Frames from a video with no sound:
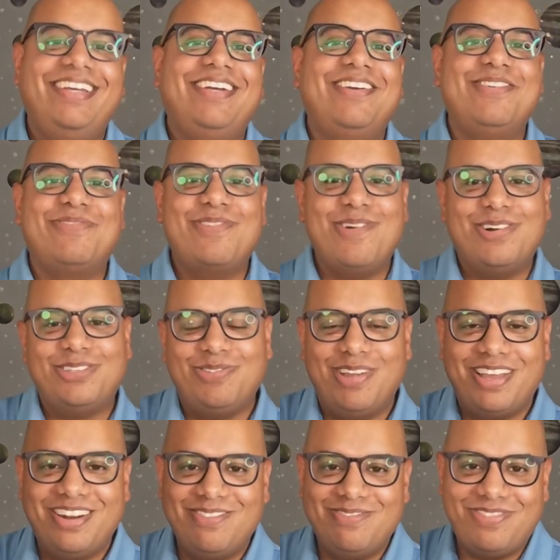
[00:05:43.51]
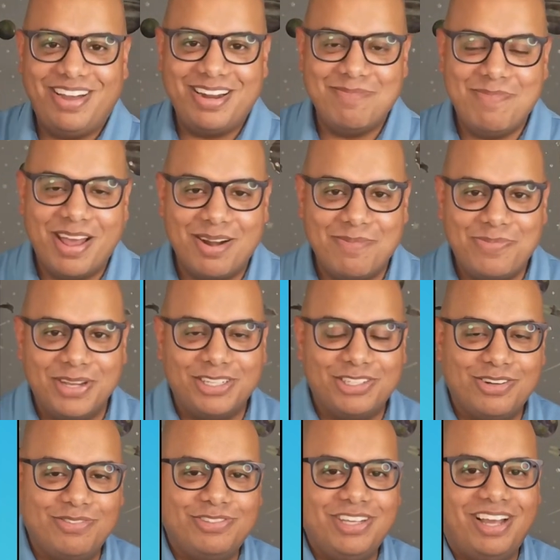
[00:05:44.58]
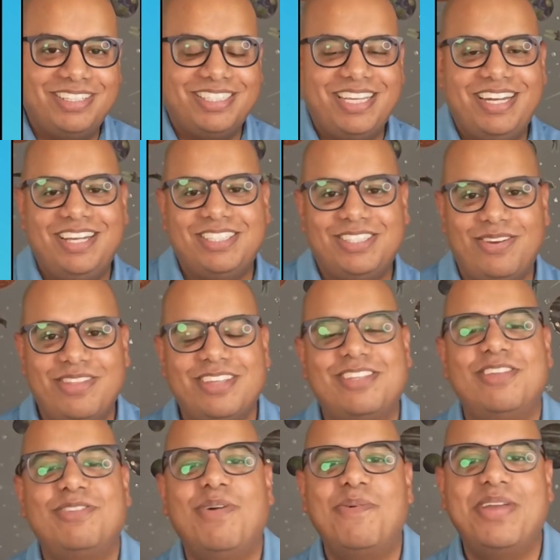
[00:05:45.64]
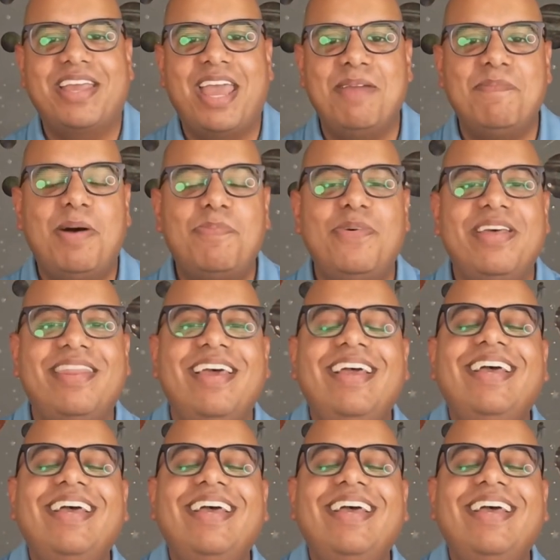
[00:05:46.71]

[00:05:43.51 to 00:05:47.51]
And of course, we couldn't find a better picture of John Cena, so this is what we came up with.